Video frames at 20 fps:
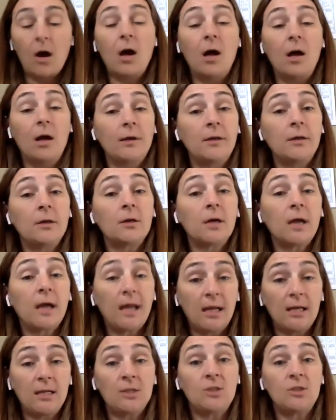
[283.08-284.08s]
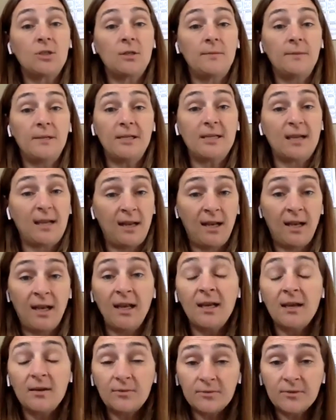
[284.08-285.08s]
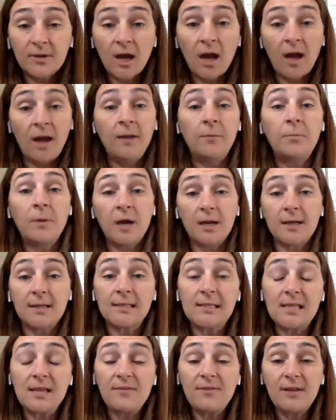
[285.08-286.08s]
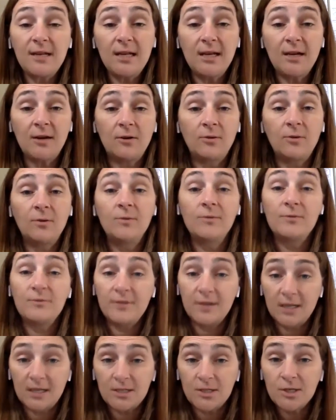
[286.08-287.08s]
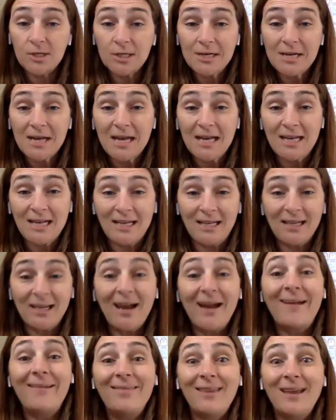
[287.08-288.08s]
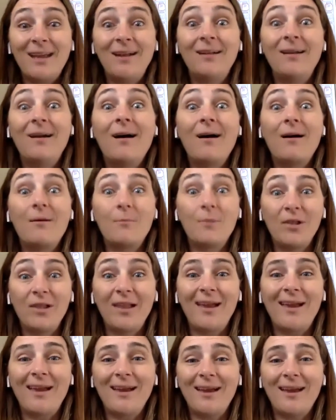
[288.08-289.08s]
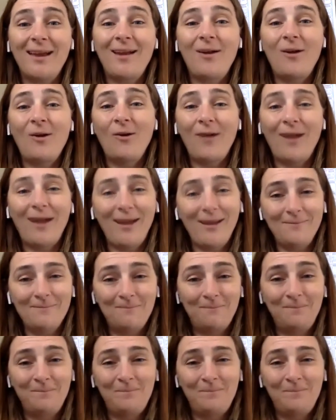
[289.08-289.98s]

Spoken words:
All your cutting should be done. If not, pause the video, finish your cutting, and then play again, okay?